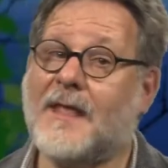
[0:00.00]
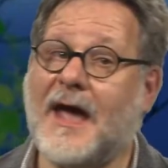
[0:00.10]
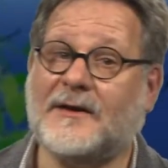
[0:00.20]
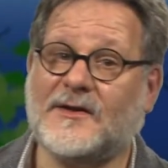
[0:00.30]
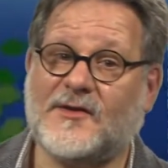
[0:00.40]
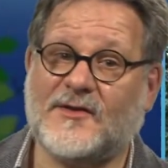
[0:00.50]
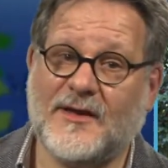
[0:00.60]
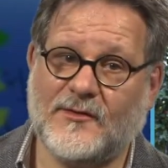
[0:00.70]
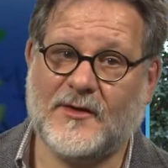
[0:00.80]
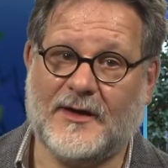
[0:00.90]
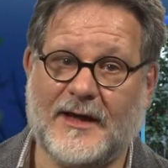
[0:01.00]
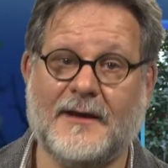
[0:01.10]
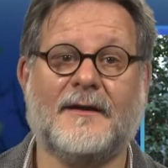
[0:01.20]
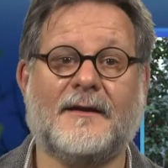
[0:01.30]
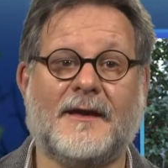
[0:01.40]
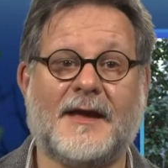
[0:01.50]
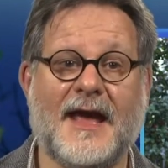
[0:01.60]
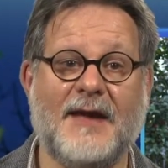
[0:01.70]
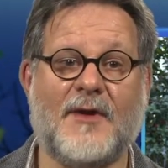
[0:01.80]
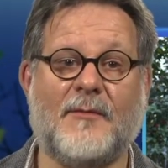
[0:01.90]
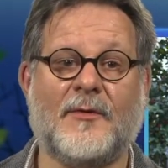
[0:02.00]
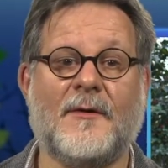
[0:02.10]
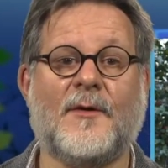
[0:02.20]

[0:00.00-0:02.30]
and essentially came up